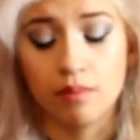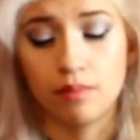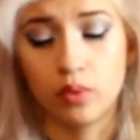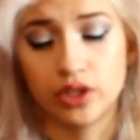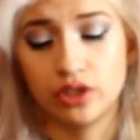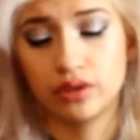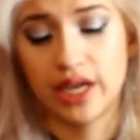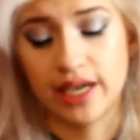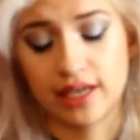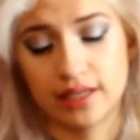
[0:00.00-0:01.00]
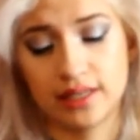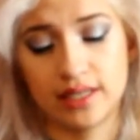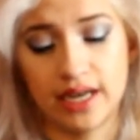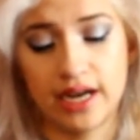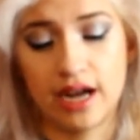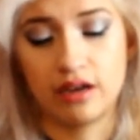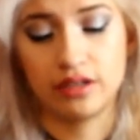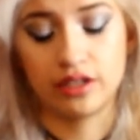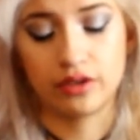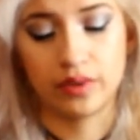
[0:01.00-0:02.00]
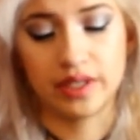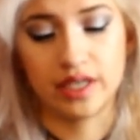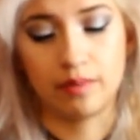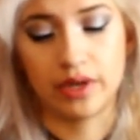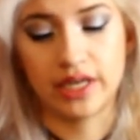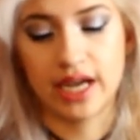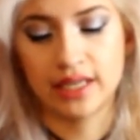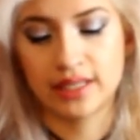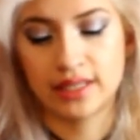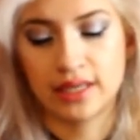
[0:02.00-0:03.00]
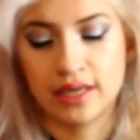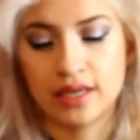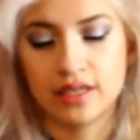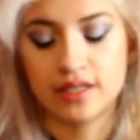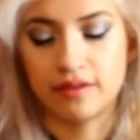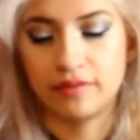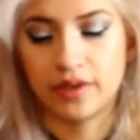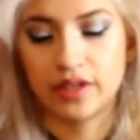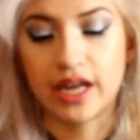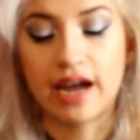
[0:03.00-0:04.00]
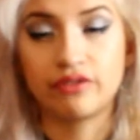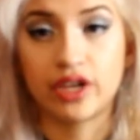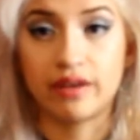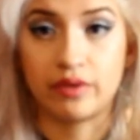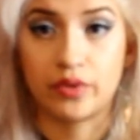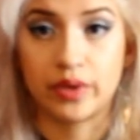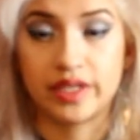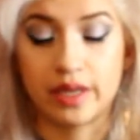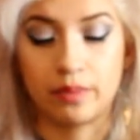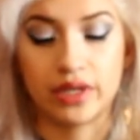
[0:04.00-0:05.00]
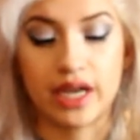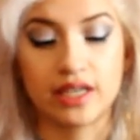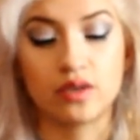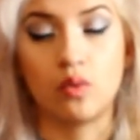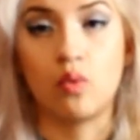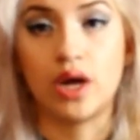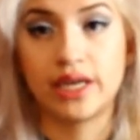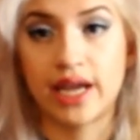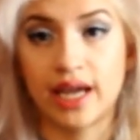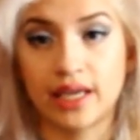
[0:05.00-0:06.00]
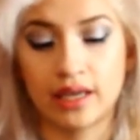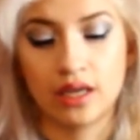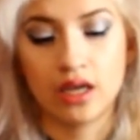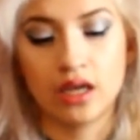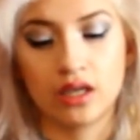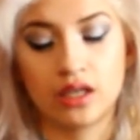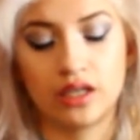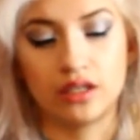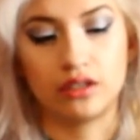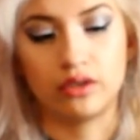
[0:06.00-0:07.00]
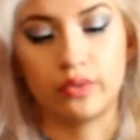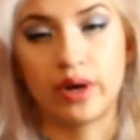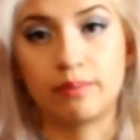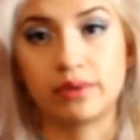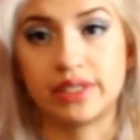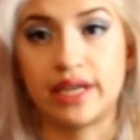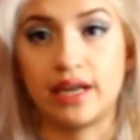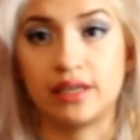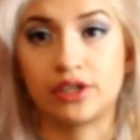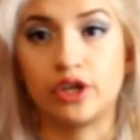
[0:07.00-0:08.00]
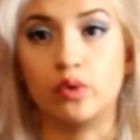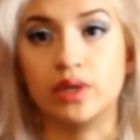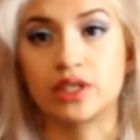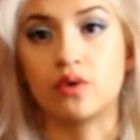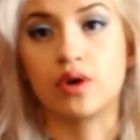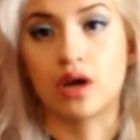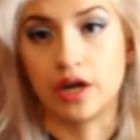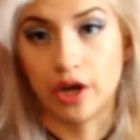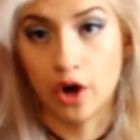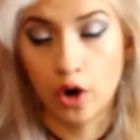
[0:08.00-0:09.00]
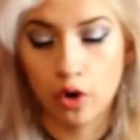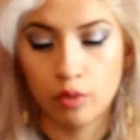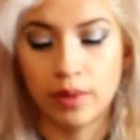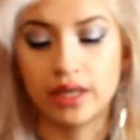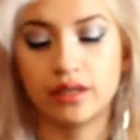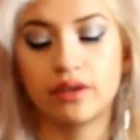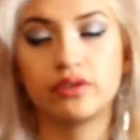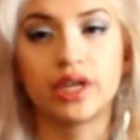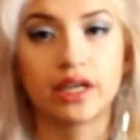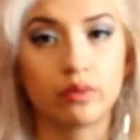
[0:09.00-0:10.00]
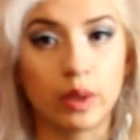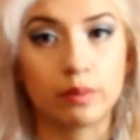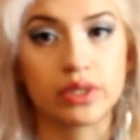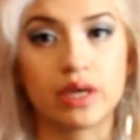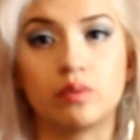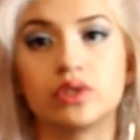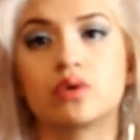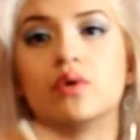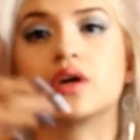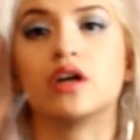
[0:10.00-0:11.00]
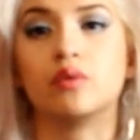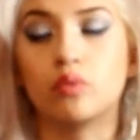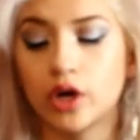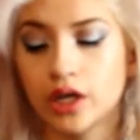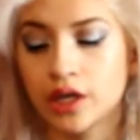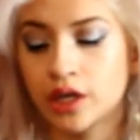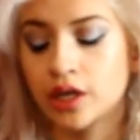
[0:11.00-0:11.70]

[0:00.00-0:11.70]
When you set it out in 3 separate decks, some feel that after you have the 3 separate decks, one deck can represent what's going on at home, another deck can represent what's going on at work,